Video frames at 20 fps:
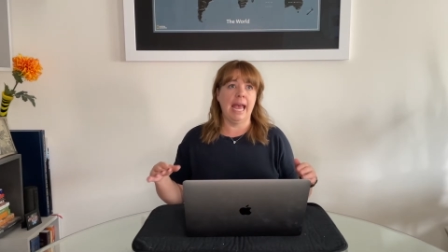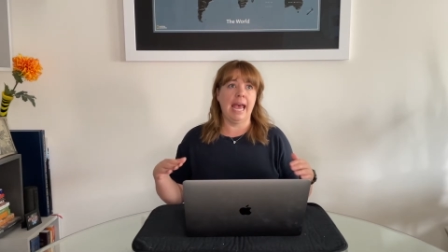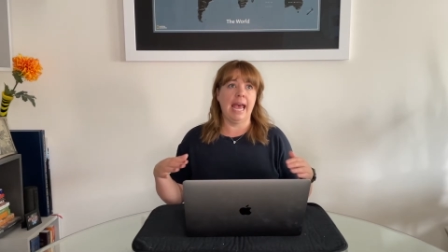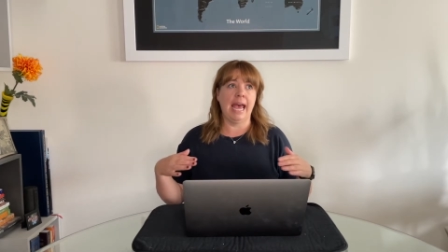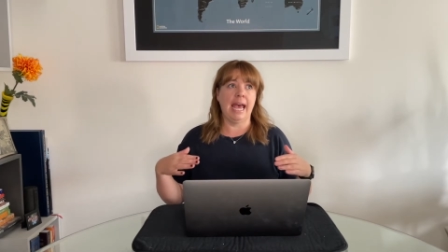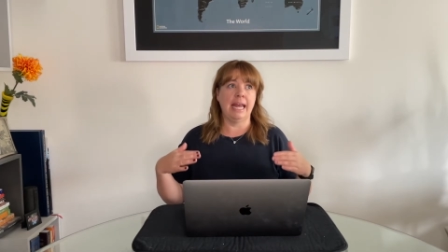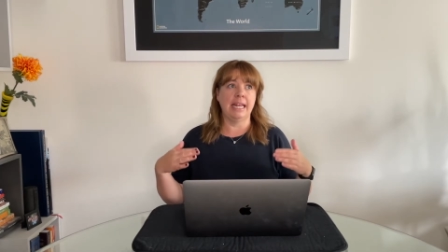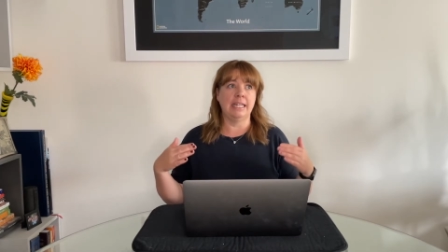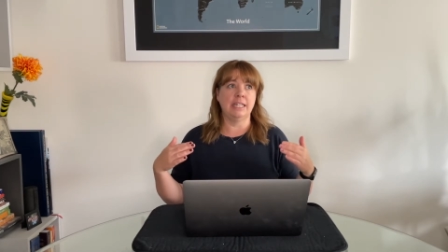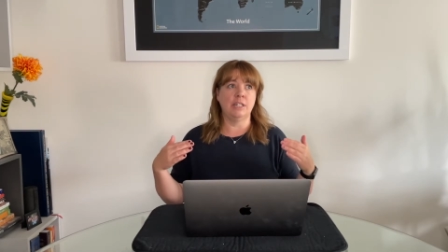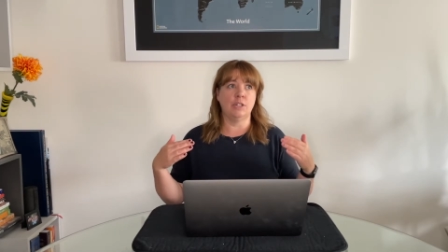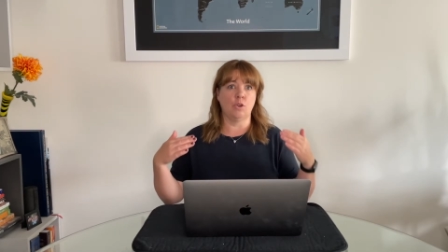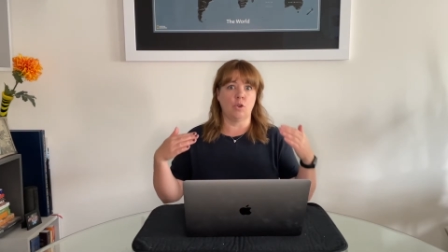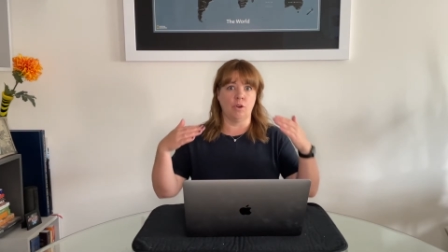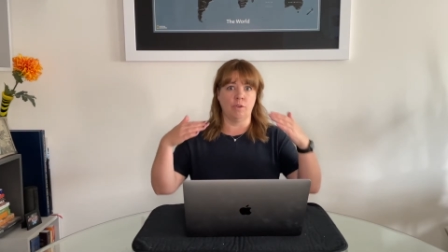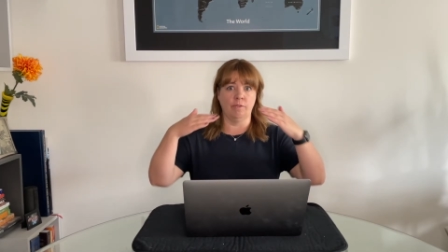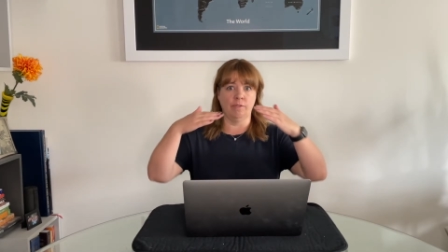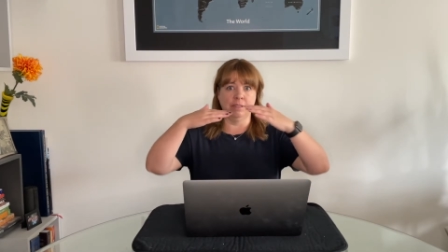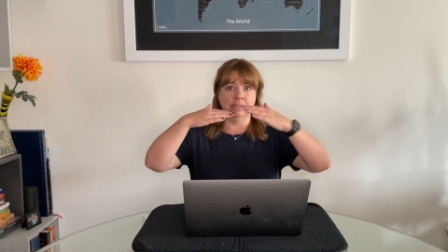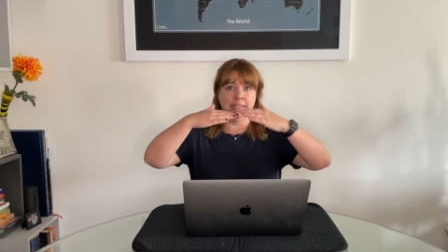and sort
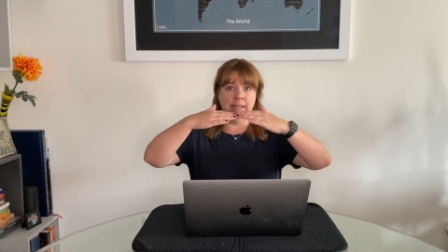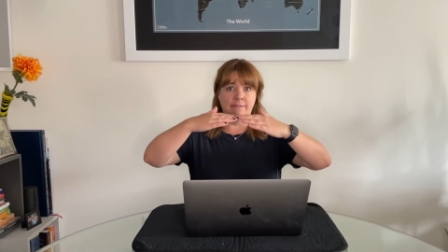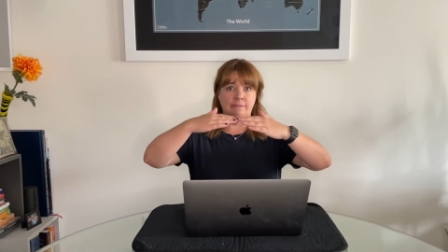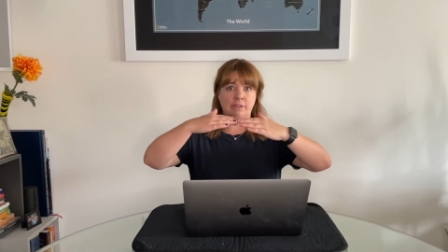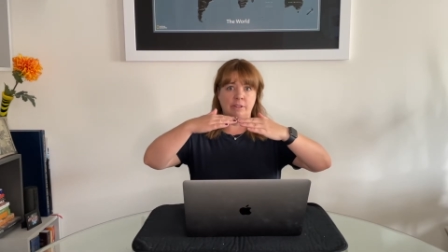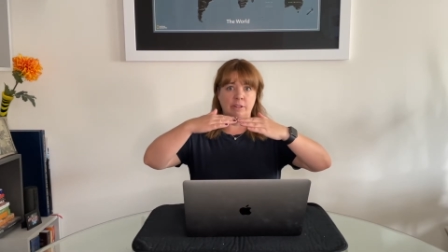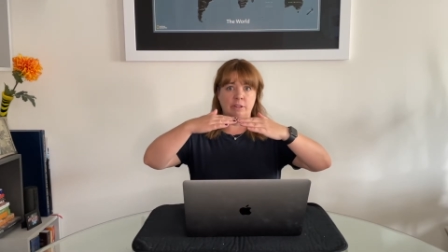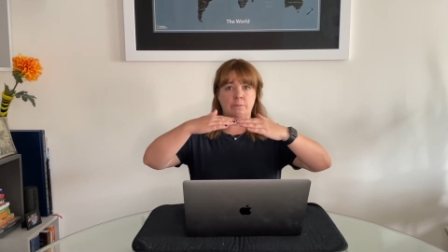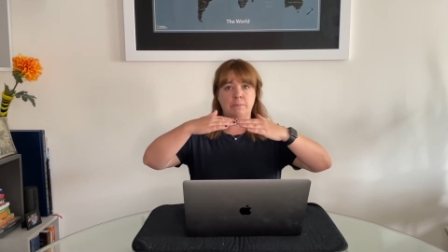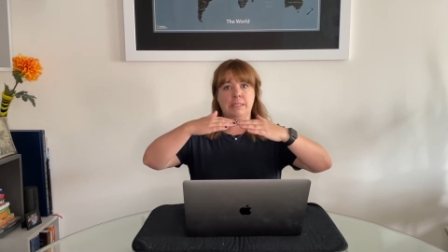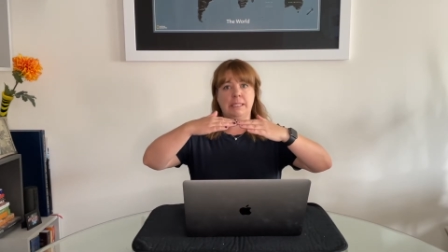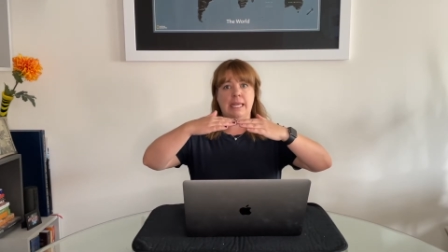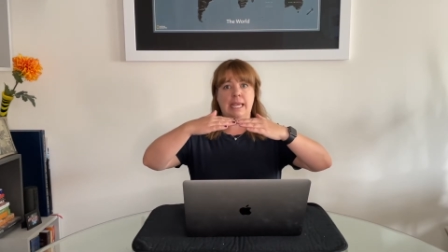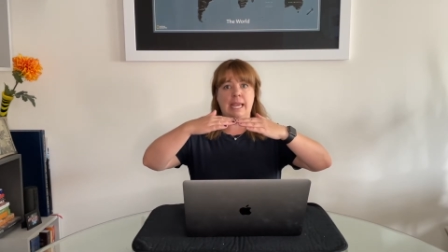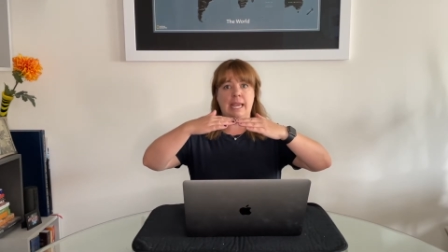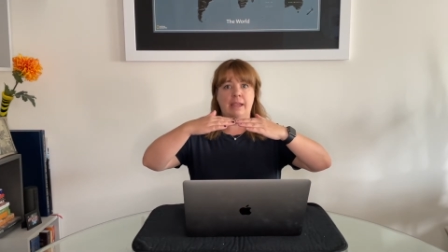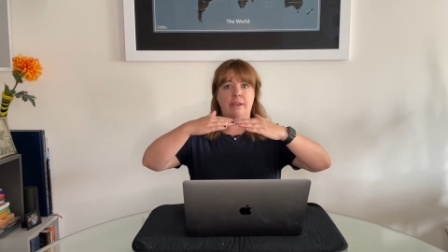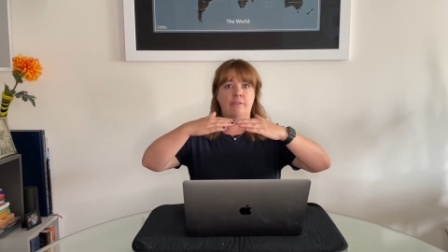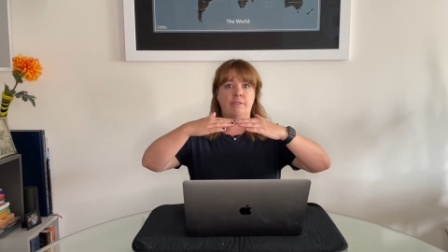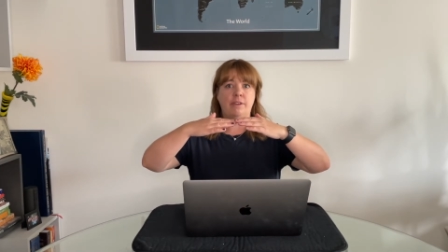of level the
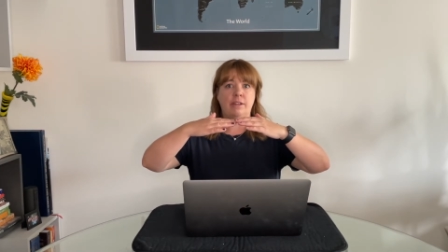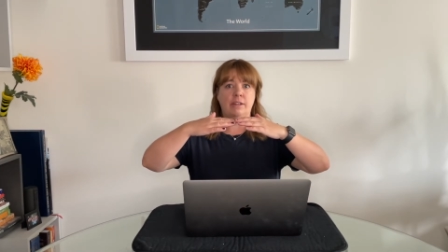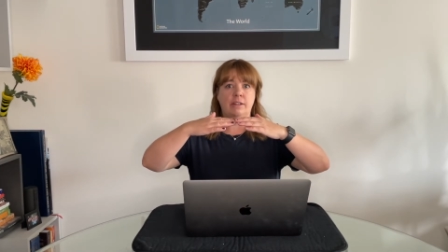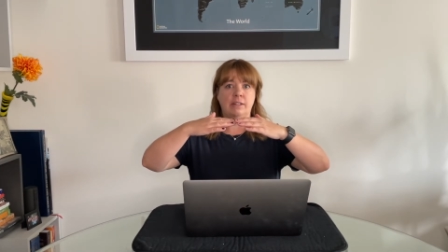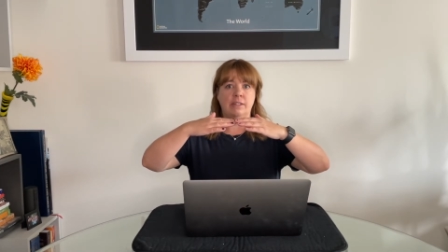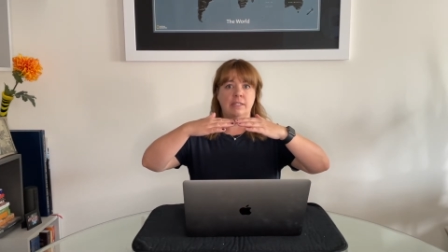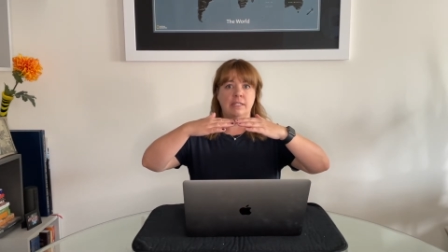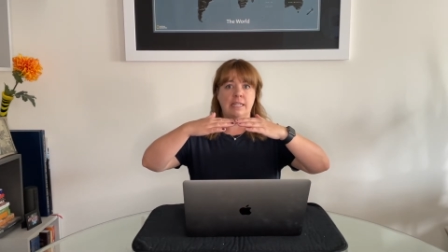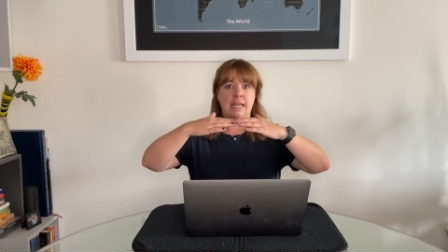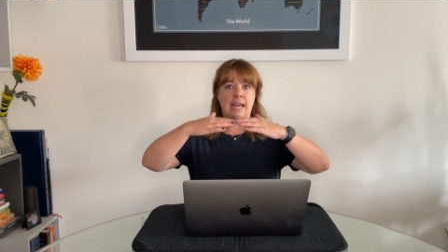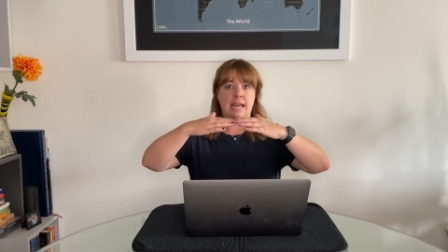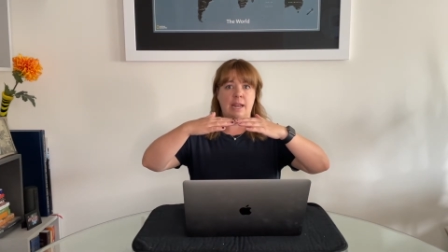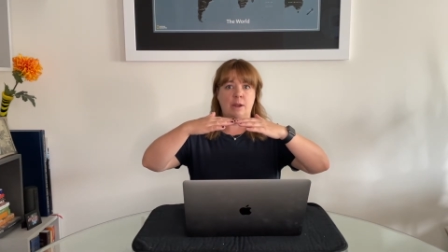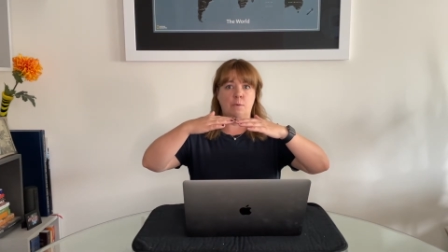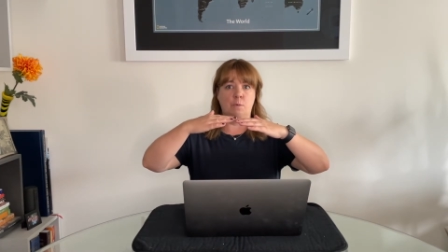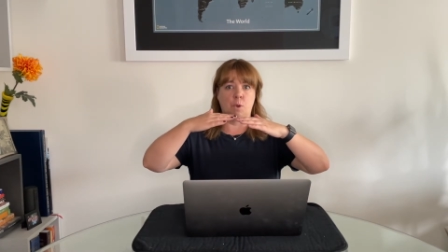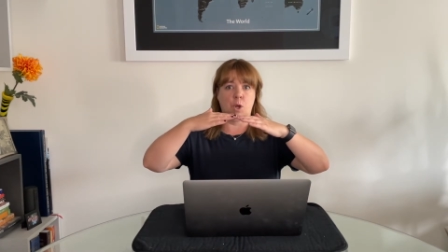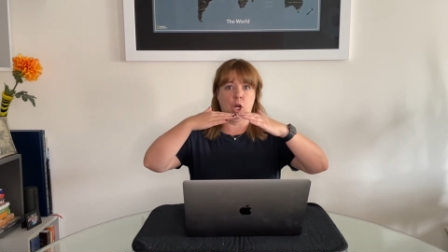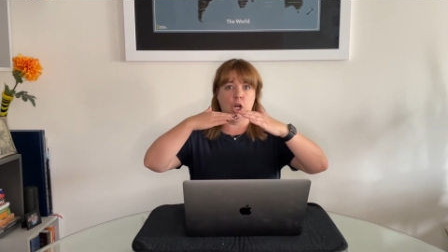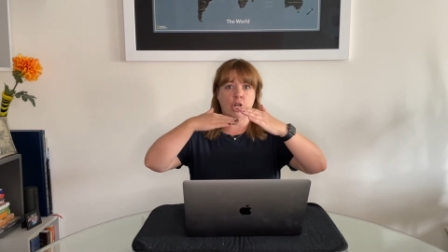playing field, and
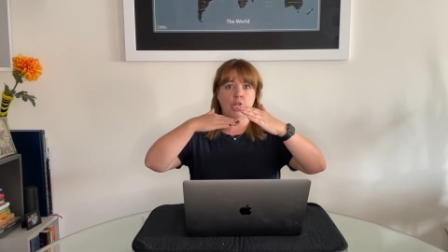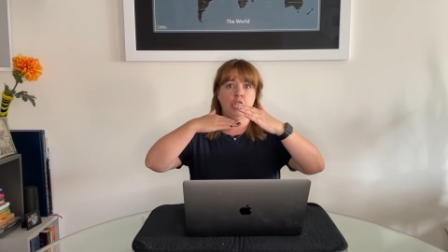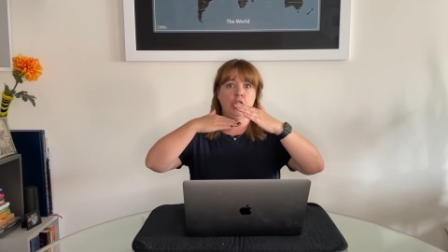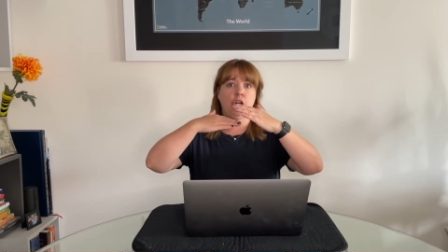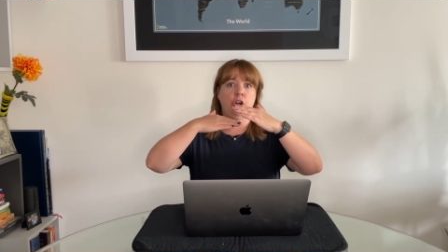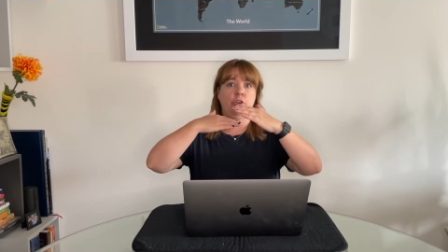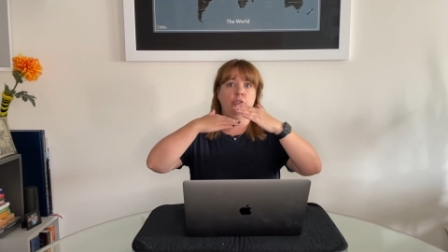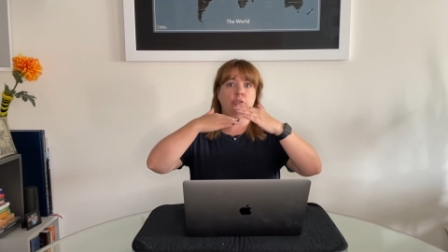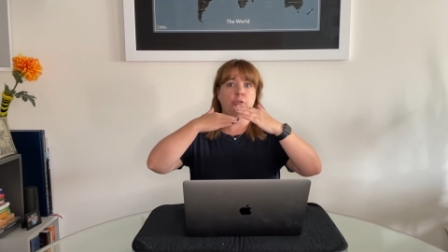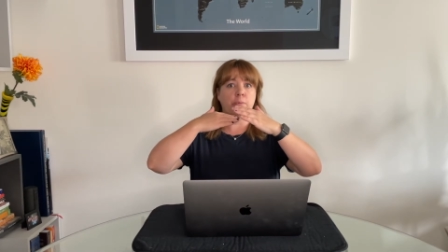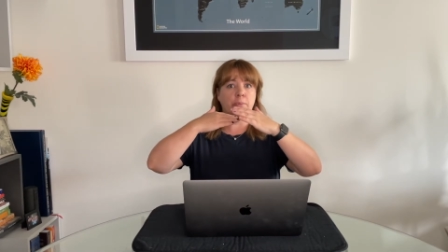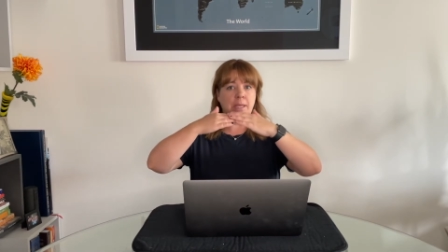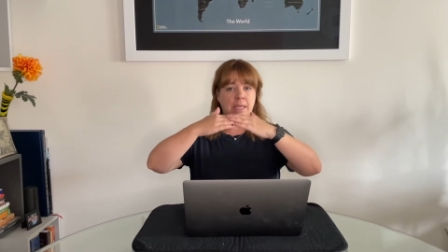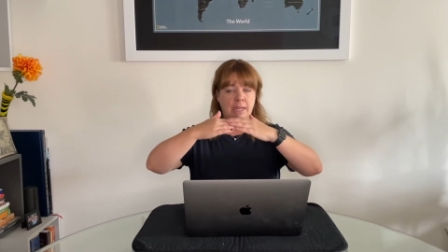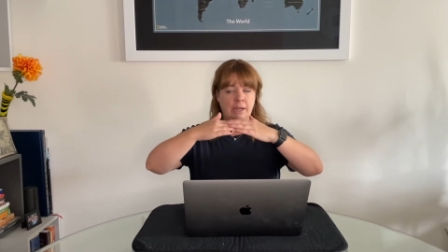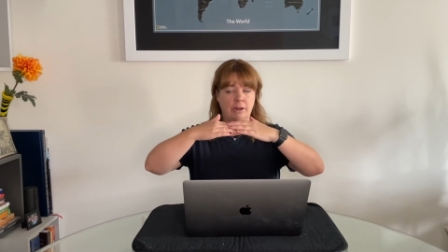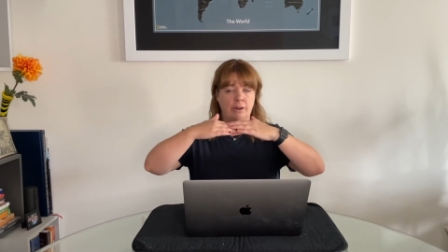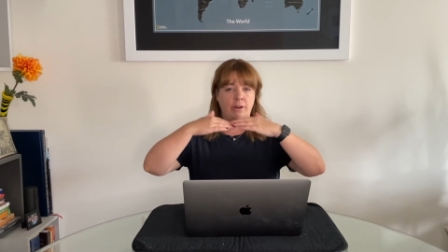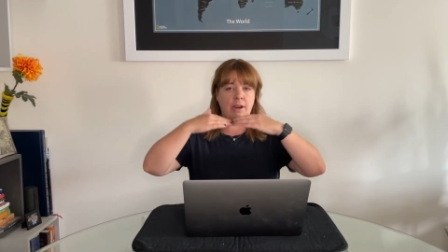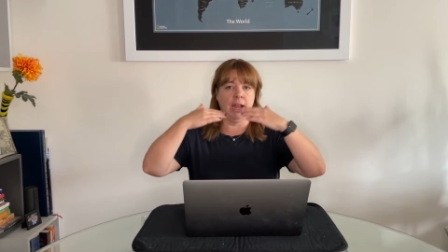we're going to start from
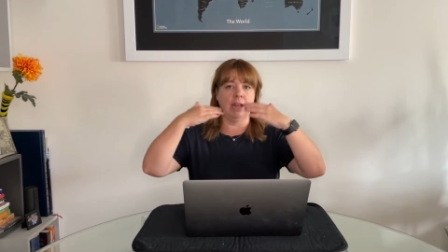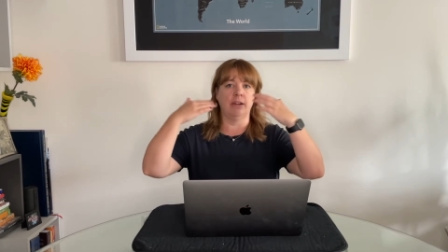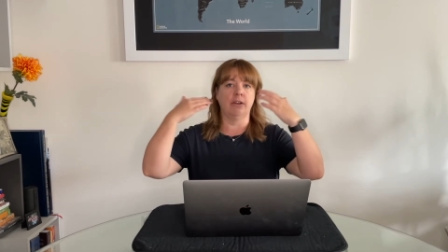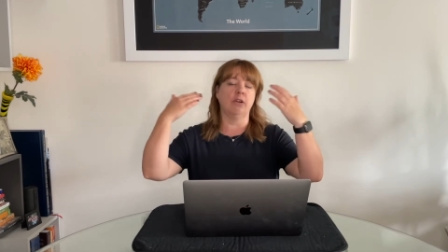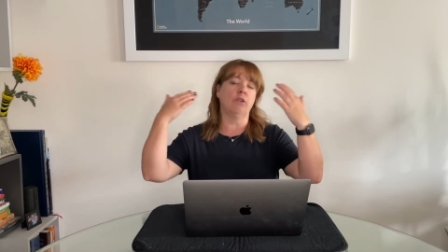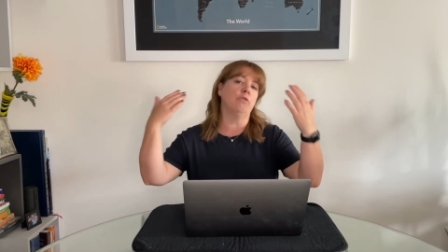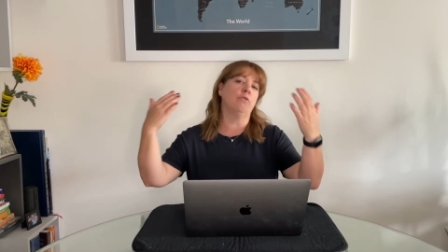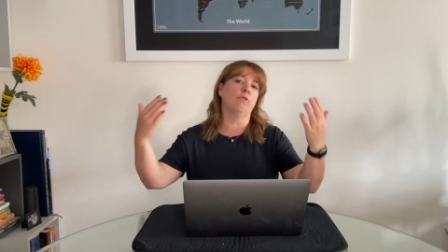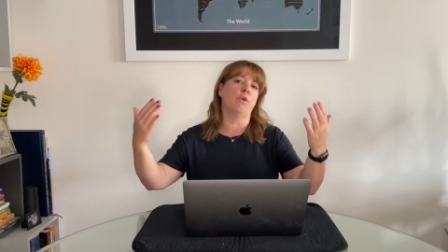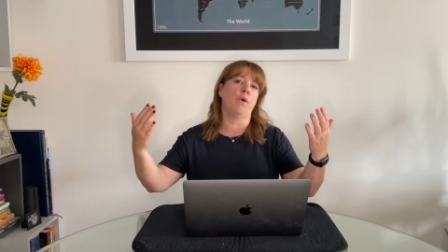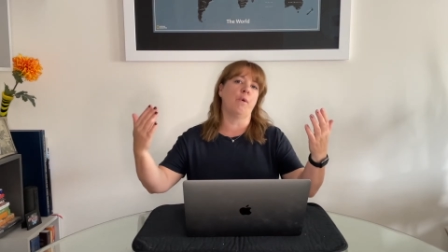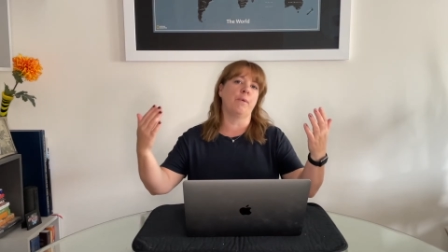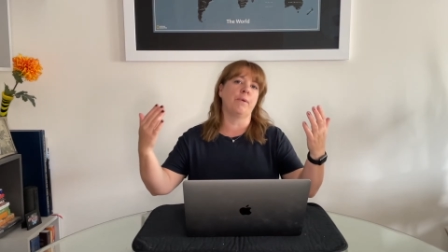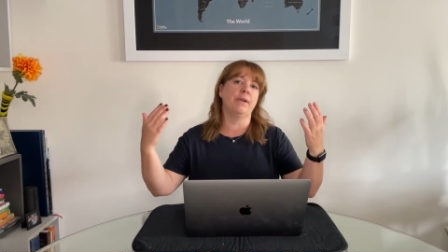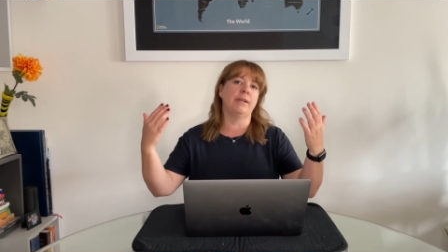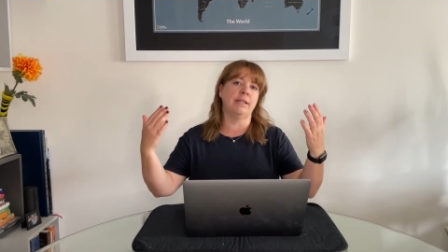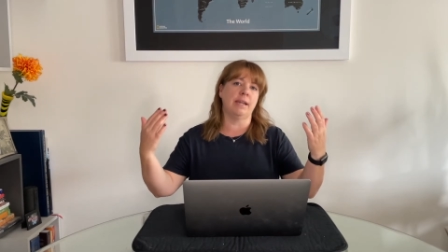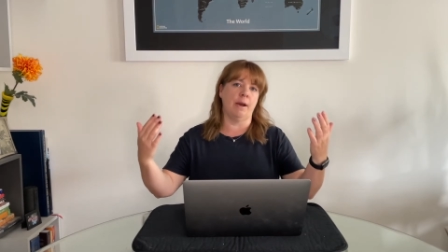here and go forward.